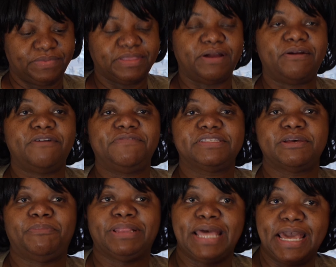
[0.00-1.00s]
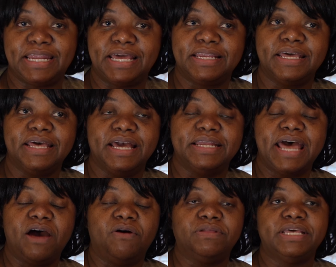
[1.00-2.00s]
The Earth is a planet, and
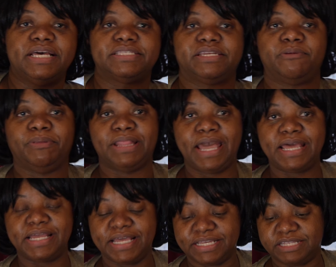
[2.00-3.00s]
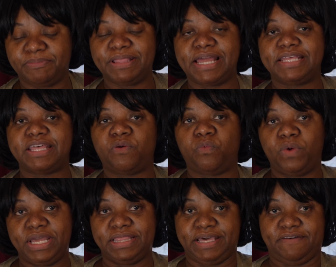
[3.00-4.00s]
not only is it a planet, it's the planet that
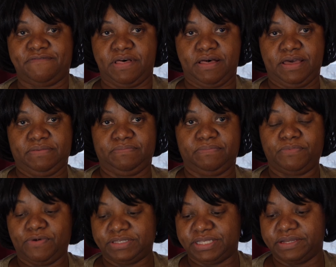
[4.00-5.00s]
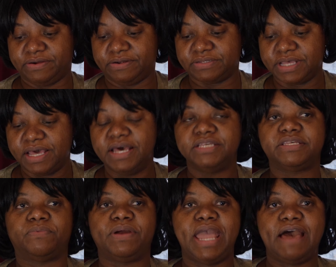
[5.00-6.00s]
we live on, boys and girls.
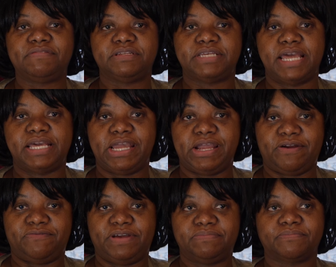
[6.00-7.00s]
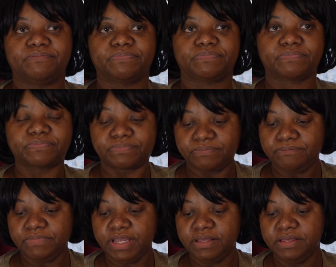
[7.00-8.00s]
So we have to take care of it.
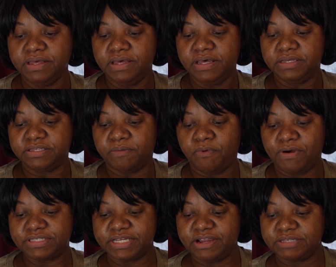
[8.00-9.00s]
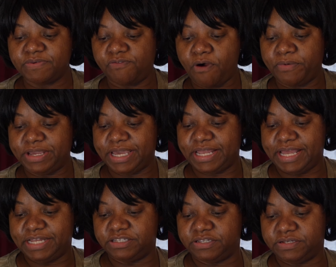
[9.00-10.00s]
So boys and girls, before we get
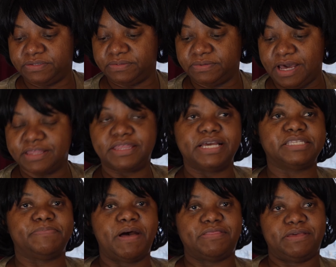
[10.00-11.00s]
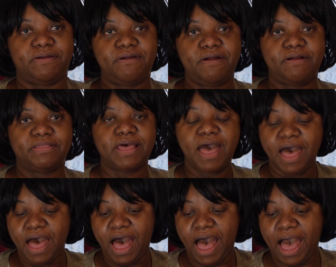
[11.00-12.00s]
into other things about the Earth,
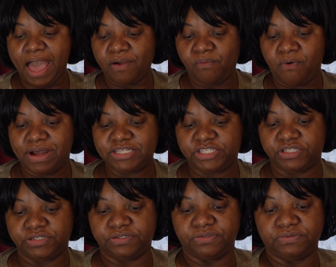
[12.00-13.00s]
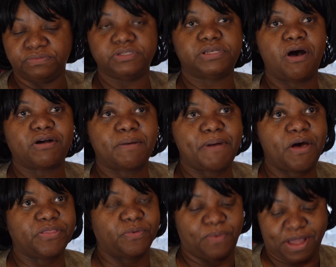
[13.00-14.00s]
I want to talk
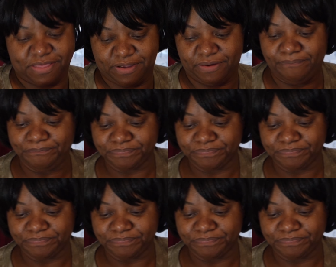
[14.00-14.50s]
about the weather.